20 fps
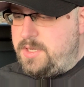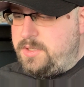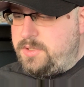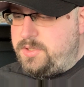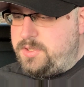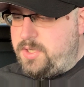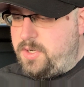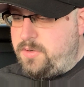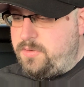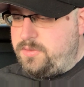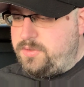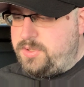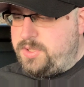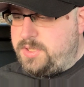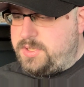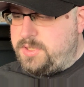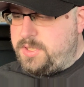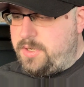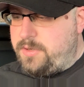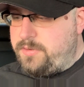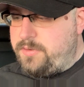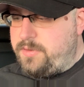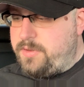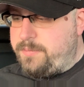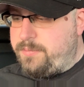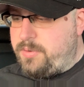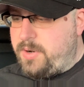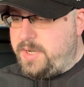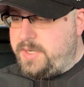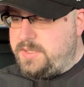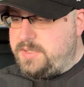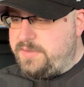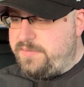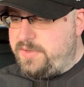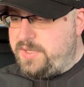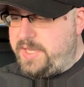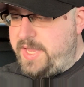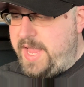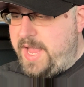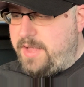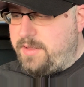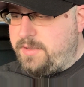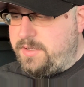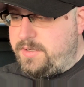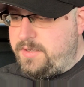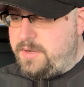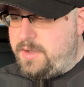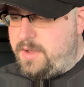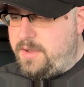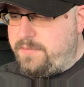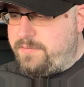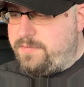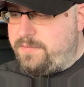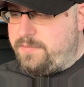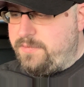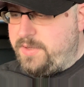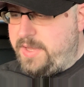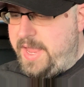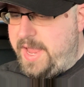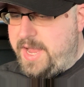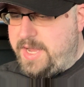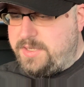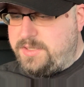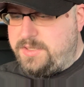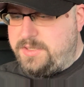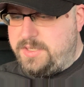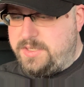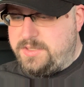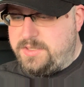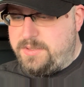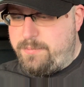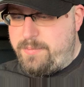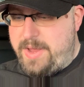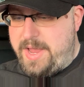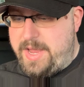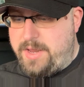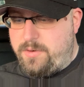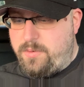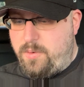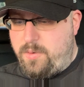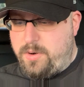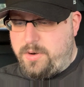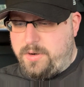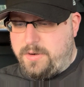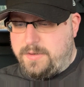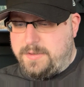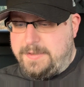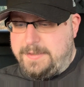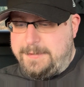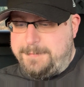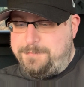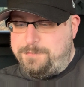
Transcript: So just under the price of a gallon of gas is a bad order.